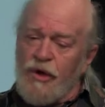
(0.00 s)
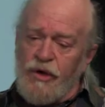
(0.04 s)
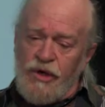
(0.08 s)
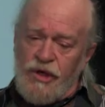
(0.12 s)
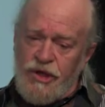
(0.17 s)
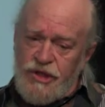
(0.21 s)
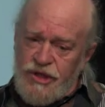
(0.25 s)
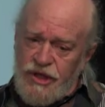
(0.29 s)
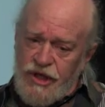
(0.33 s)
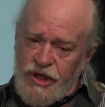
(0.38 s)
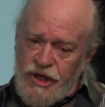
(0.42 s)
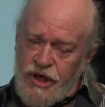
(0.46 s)

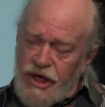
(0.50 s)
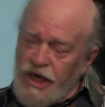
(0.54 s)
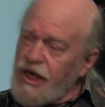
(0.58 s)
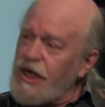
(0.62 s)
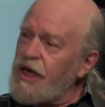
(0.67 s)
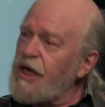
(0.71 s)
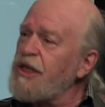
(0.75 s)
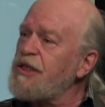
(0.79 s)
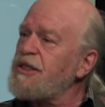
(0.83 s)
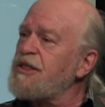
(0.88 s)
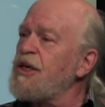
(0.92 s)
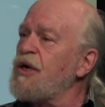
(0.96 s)
You see the
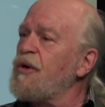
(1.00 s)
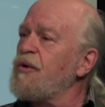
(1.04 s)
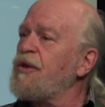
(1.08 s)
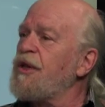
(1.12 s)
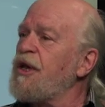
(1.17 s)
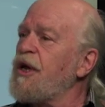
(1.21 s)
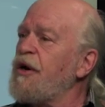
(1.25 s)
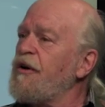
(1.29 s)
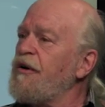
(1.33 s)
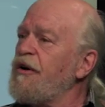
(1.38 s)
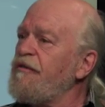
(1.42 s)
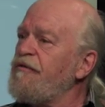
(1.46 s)
kids out
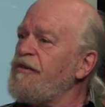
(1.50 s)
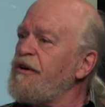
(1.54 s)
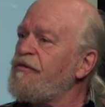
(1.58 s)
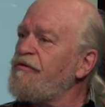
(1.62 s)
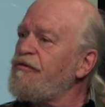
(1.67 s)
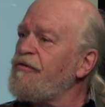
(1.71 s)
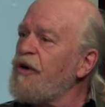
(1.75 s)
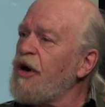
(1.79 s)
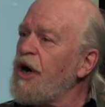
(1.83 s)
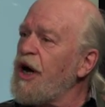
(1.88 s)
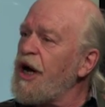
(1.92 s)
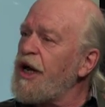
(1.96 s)
there every
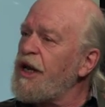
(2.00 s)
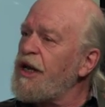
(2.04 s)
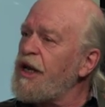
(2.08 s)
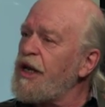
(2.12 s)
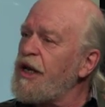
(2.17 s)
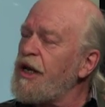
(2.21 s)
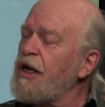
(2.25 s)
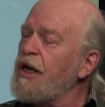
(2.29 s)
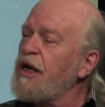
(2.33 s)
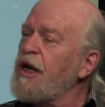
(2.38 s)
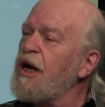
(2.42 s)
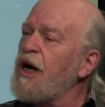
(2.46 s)

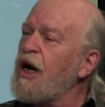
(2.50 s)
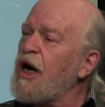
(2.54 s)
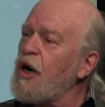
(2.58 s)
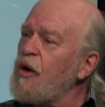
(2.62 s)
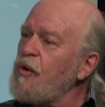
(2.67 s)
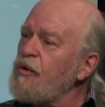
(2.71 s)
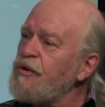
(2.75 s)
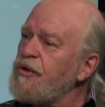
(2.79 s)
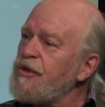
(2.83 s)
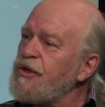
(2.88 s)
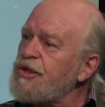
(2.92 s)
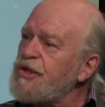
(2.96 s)
Friday
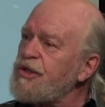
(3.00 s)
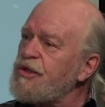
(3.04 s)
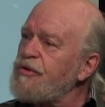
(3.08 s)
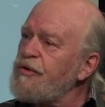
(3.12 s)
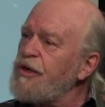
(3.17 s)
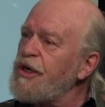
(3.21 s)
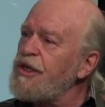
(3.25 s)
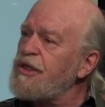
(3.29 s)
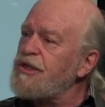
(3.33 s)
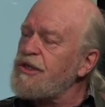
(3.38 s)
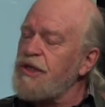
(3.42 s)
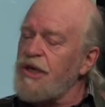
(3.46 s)
out in the
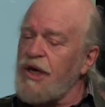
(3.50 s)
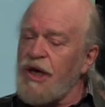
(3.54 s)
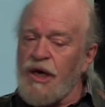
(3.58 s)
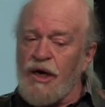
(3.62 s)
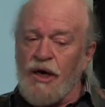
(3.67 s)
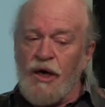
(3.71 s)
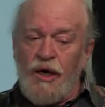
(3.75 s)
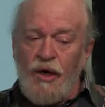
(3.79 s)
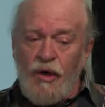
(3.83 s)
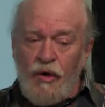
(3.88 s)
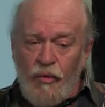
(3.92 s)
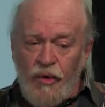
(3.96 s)
street saying,
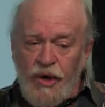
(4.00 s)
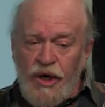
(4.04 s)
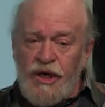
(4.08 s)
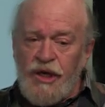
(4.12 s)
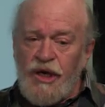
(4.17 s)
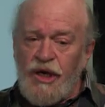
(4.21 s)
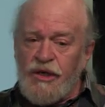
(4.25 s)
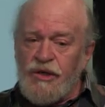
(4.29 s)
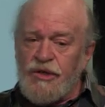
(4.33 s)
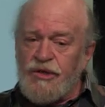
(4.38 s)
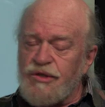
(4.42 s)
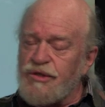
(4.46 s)
we
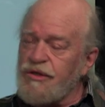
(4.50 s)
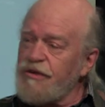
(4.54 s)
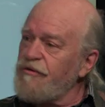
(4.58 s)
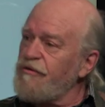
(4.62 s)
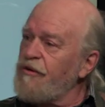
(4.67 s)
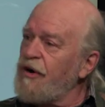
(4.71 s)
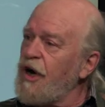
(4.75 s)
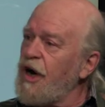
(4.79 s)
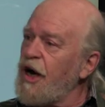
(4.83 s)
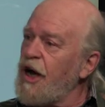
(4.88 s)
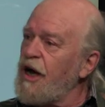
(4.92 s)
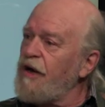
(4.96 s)
need
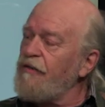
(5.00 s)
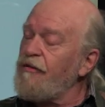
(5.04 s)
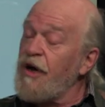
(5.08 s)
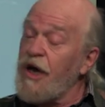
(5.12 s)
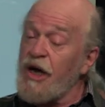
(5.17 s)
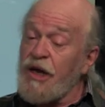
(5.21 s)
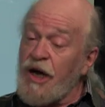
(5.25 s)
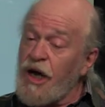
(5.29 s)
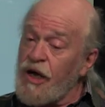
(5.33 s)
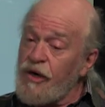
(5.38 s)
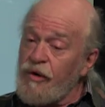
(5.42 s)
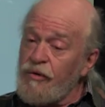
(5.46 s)
survive,
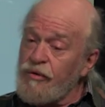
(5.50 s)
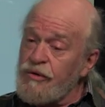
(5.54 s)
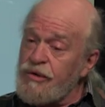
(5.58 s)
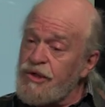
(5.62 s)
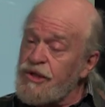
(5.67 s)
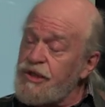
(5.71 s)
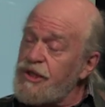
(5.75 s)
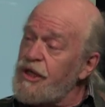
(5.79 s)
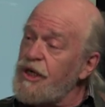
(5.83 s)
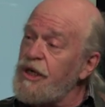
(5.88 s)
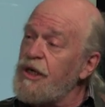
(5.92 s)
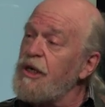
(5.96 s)
and I don't
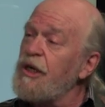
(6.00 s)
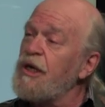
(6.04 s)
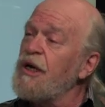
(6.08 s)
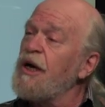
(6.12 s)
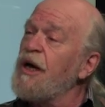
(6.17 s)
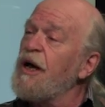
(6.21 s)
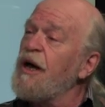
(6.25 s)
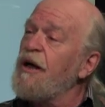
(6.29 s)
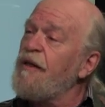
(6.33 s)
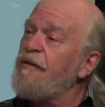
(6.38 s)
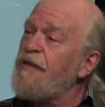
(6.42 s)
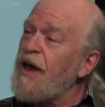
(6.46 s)
see
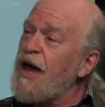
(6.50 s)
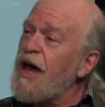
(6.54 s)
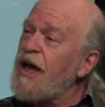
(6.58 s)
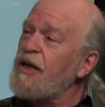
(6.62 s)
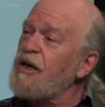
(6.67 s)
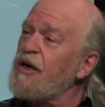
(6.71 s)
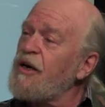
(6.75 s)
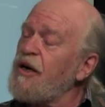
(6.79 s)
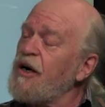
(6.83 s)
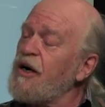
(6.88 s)
that